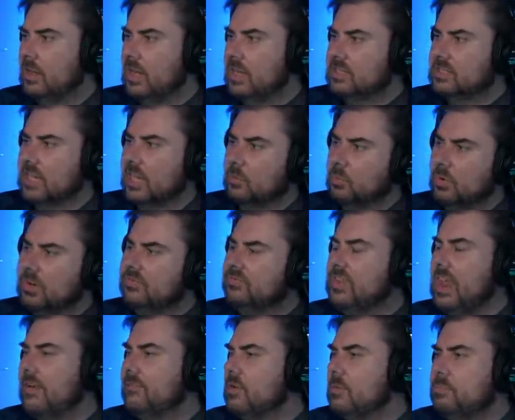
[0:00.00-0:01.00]
It's like, we've
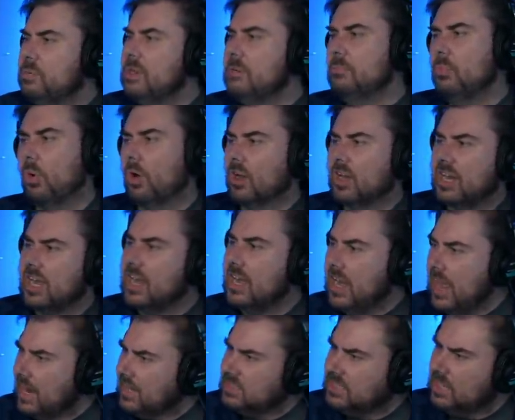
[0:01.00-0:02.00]
never been more
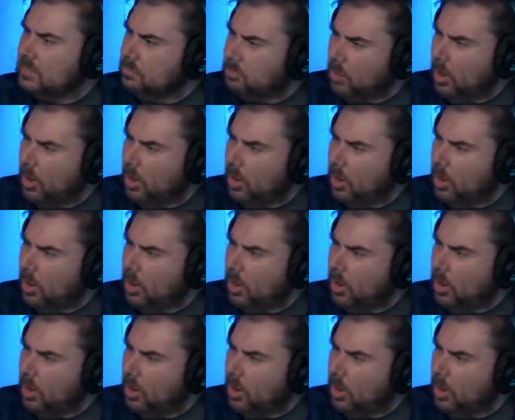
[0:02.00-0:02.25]
connected,